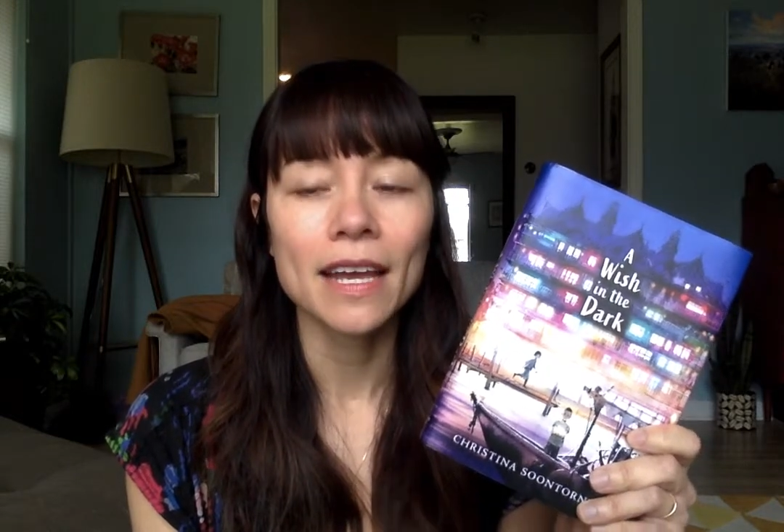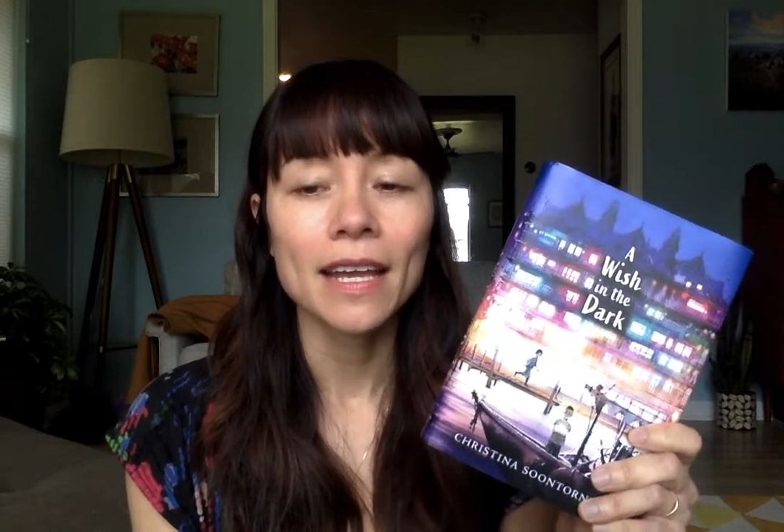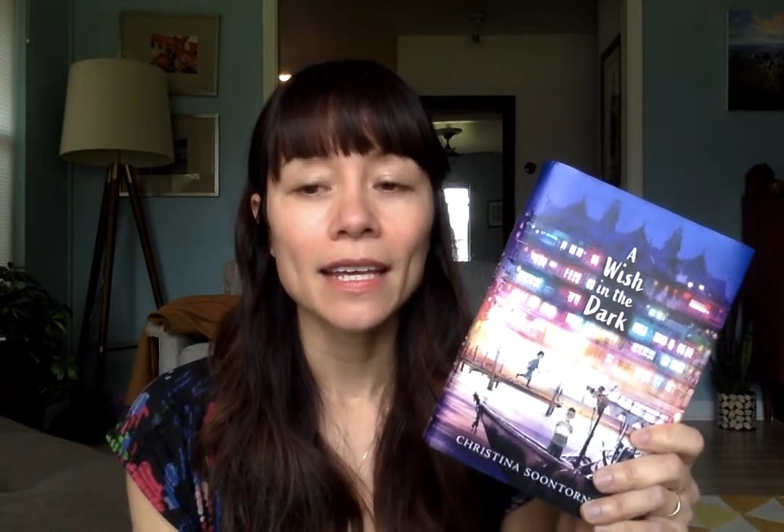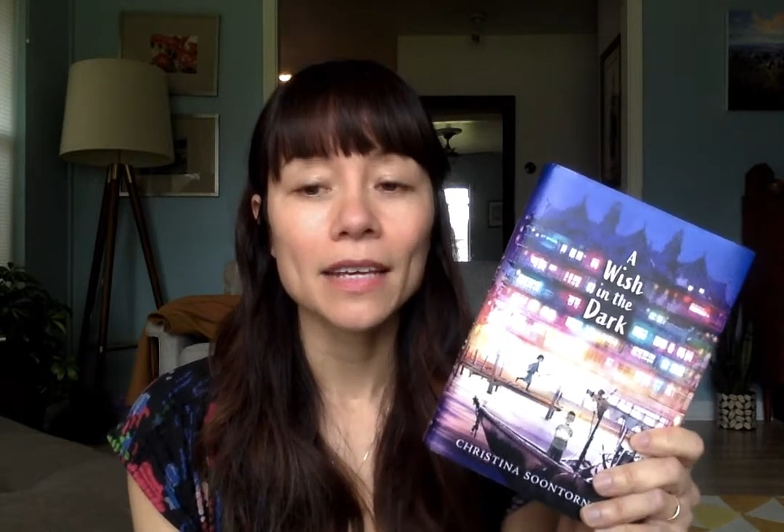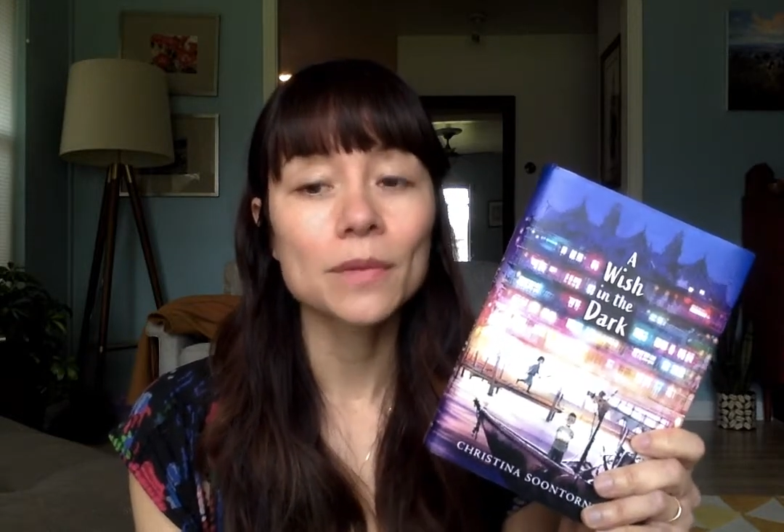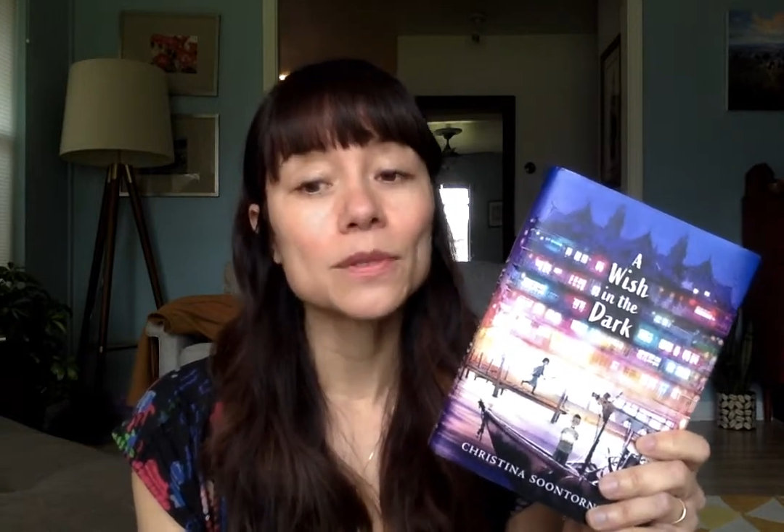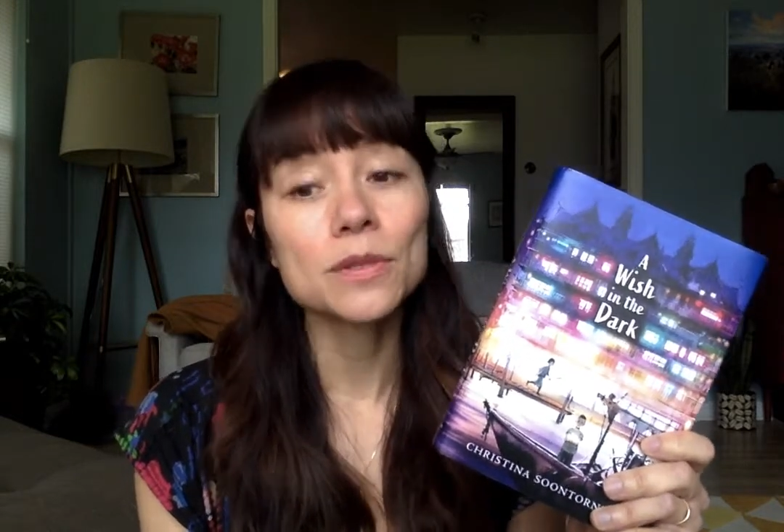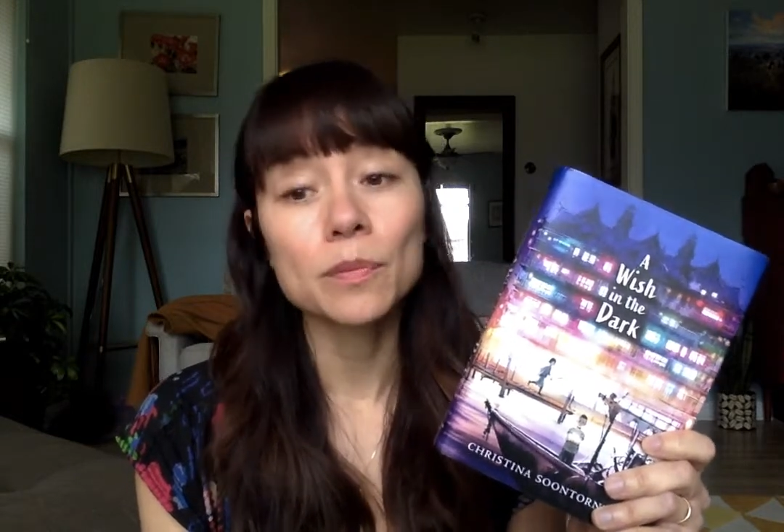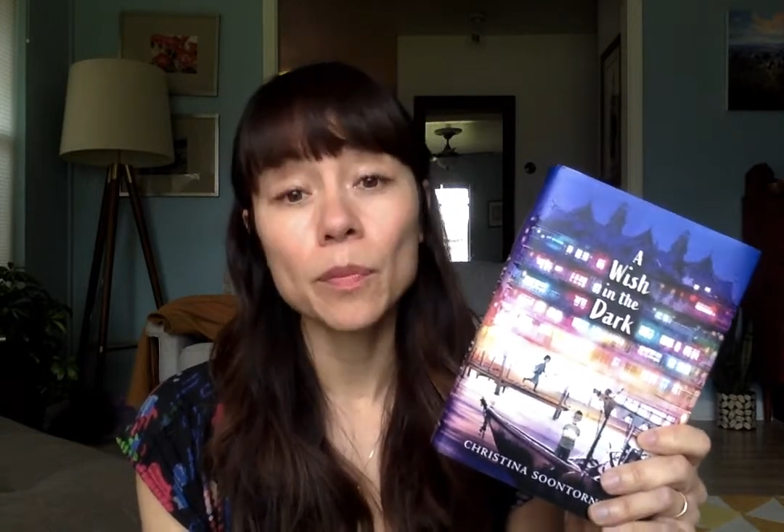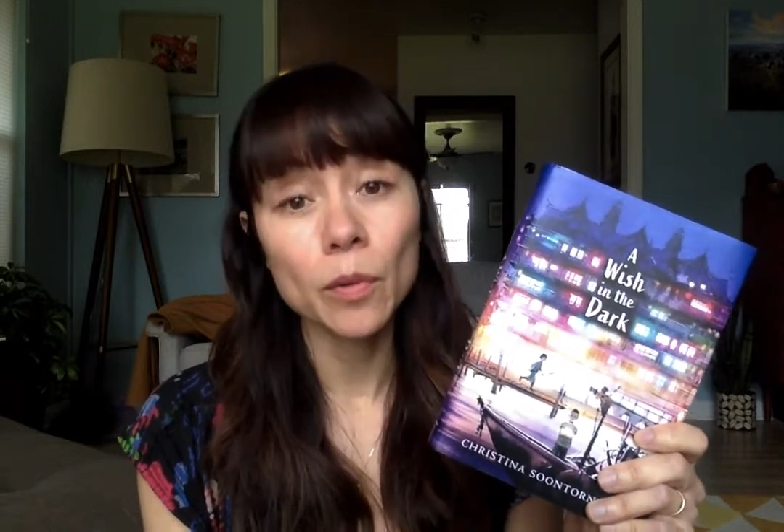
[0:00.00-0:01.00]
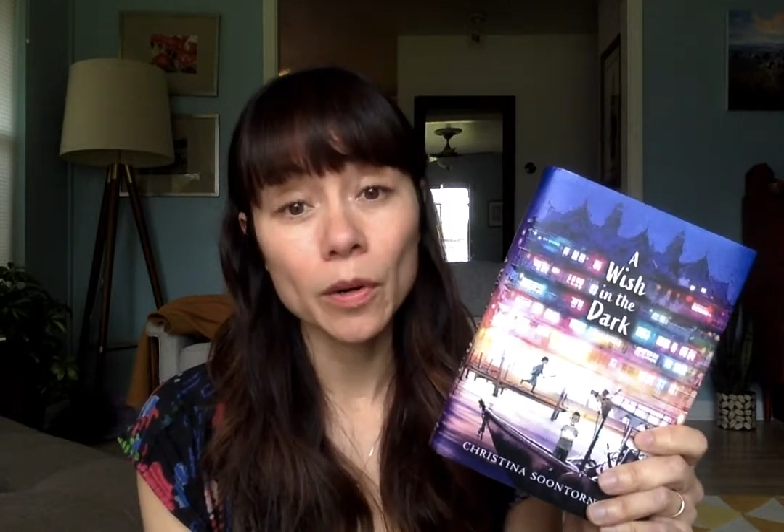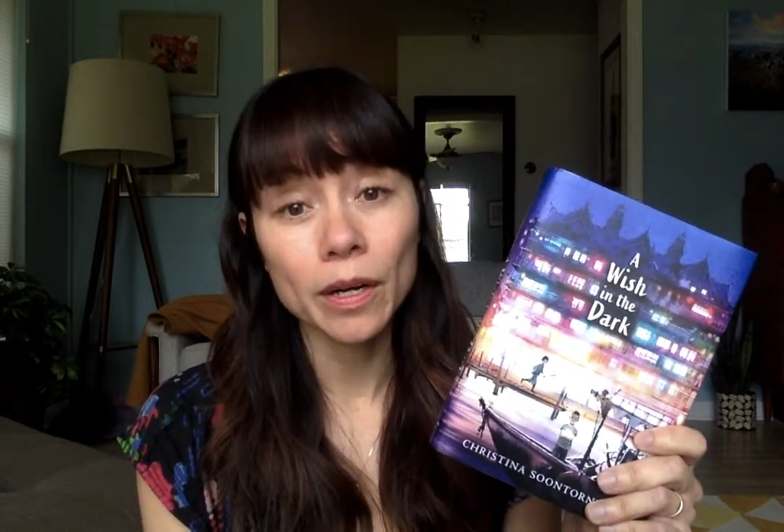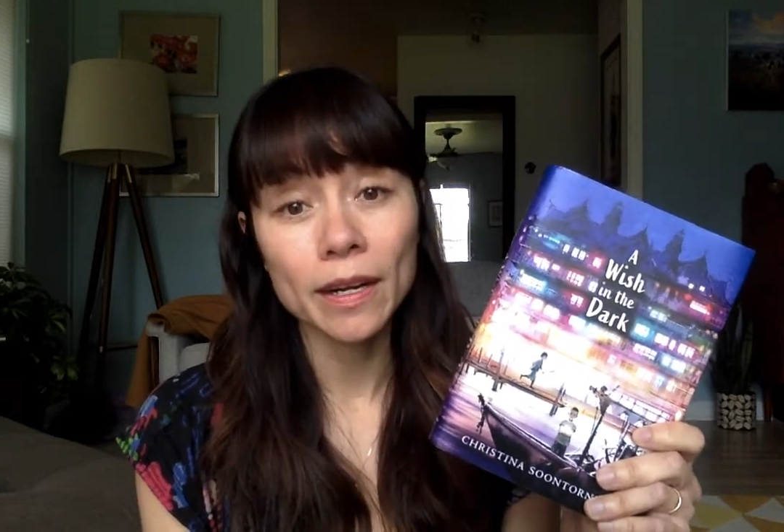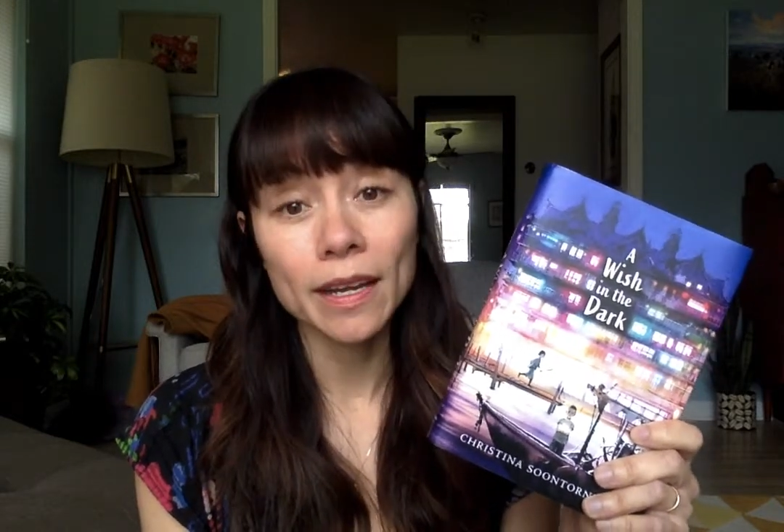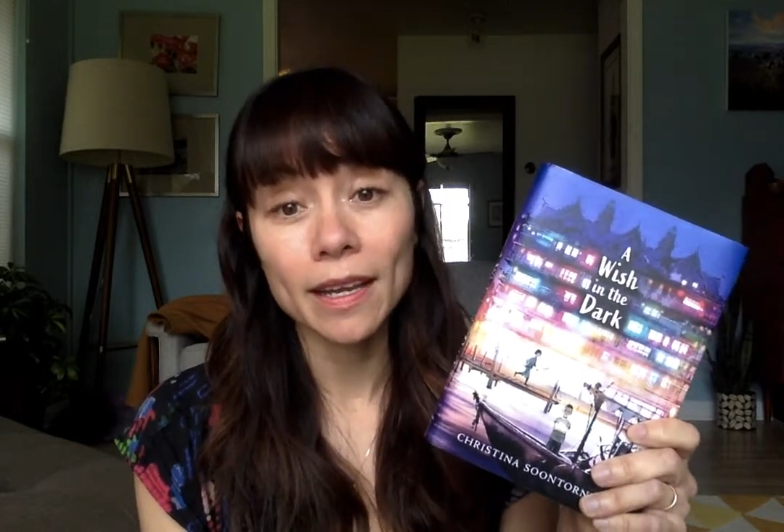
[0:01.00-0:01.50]
He was
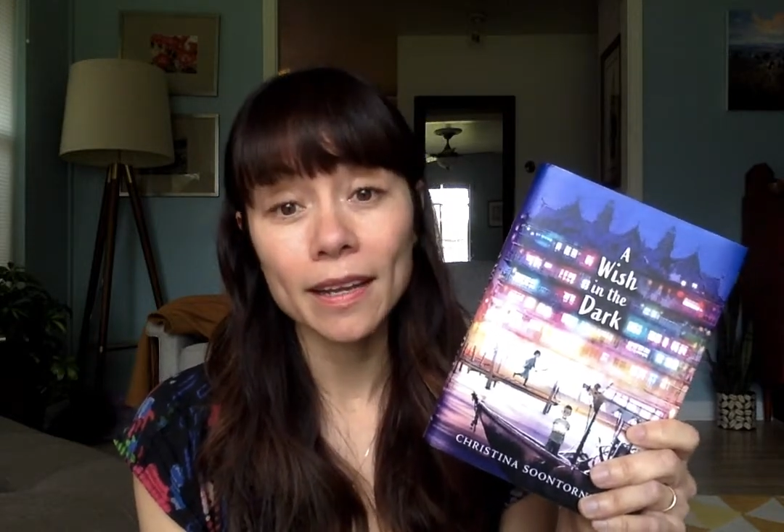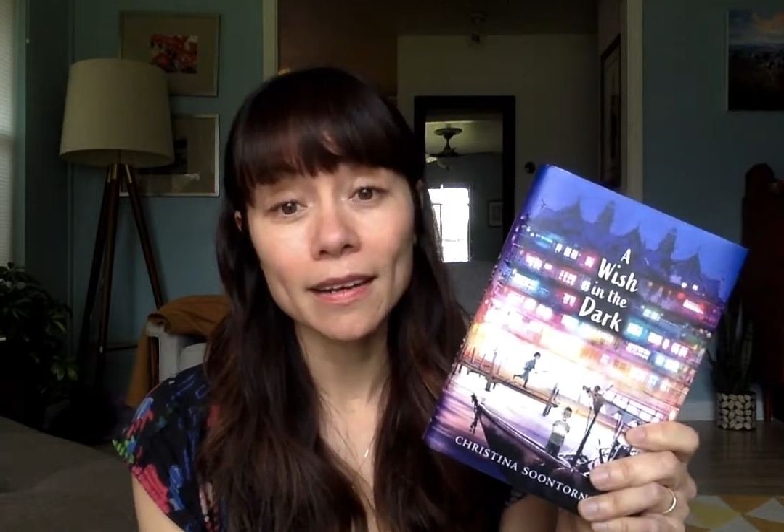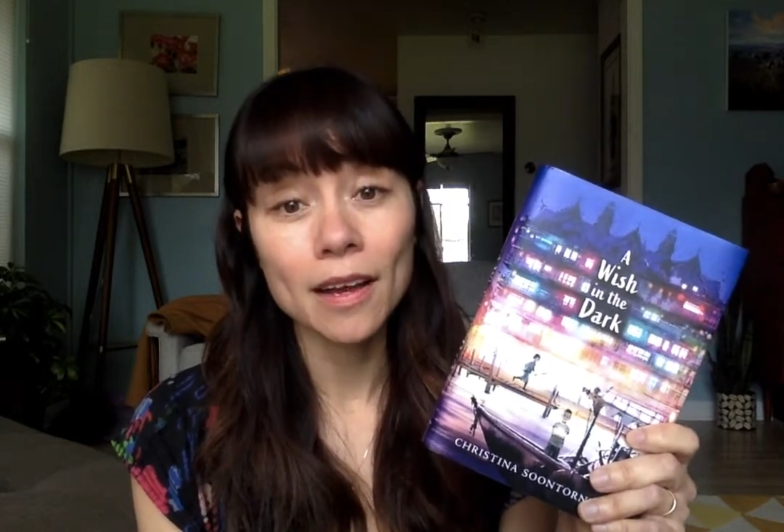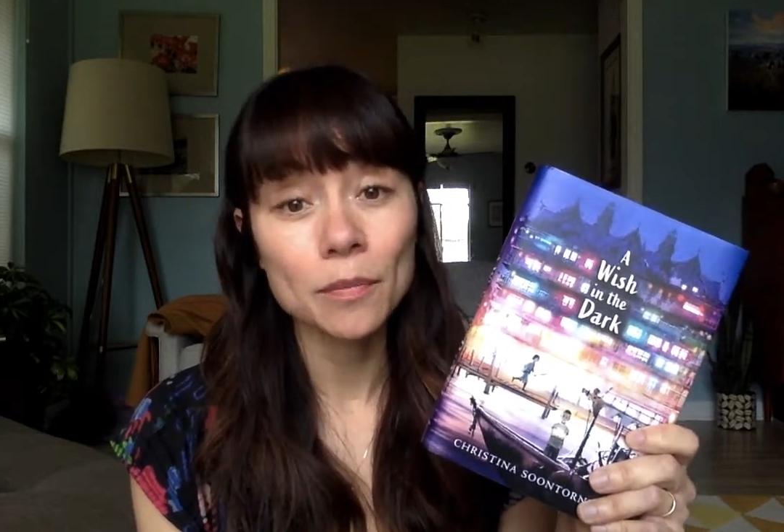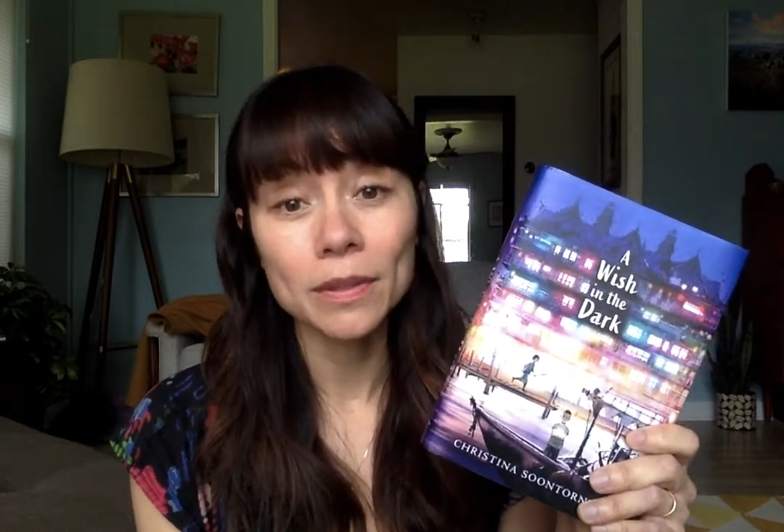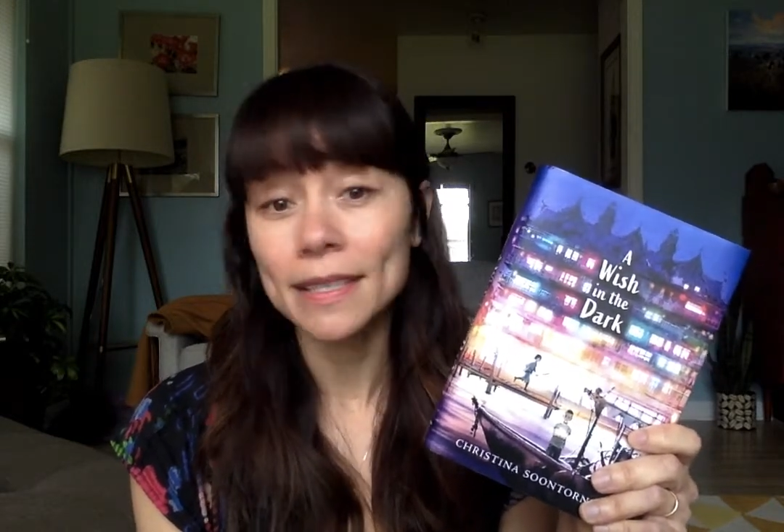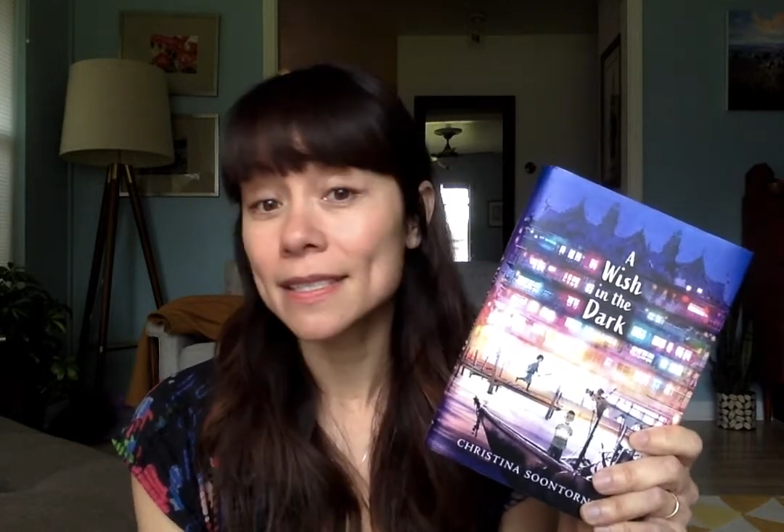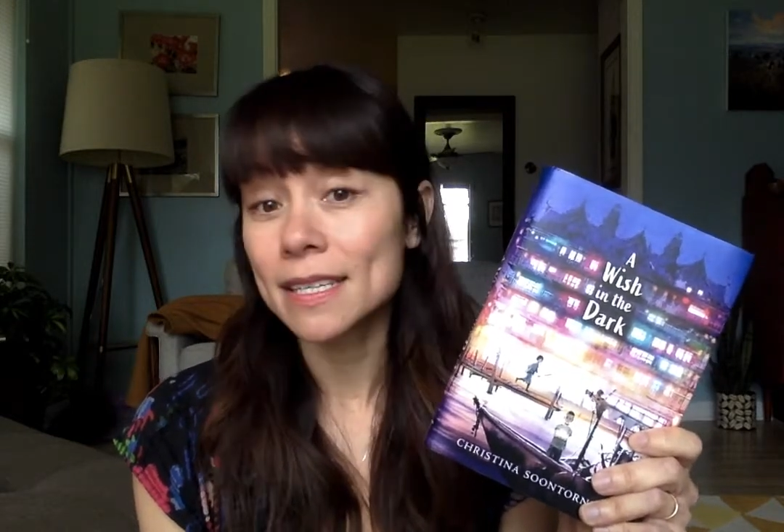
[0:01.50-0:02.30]
born in a place